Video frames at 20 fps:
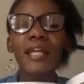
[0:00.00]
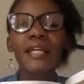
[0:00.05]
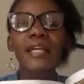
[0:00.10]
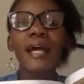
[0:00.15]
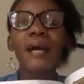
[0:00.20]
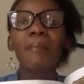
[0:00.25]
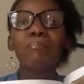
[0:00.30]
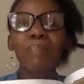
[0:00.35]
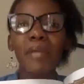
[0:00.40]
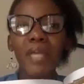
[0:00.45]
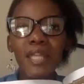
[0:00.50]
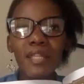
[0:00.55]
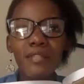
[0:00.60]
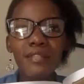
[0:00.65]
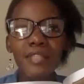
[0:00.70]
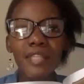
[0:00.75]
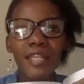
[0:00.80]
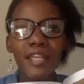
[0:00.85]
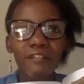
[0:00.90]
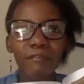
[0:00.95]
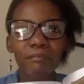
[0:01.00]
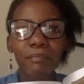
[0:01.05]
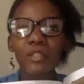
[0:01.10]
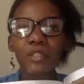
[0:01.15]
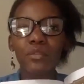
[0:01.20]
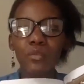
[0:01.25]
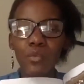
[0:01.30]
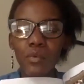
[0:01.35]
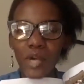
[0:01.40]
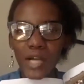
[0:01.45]
campaigns that I've
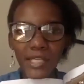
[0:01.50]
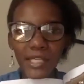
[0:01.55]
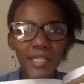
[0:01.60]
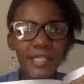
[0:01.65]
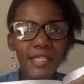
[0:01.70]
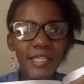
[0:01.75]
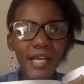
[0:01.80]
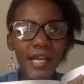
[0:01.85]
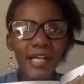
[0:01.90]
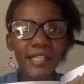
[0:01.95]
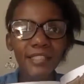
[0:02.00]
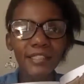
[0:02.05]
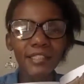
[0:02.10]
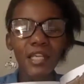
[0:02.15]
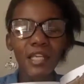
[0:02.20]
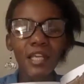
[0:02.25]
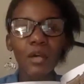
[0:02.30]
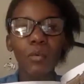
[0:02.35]
been working at,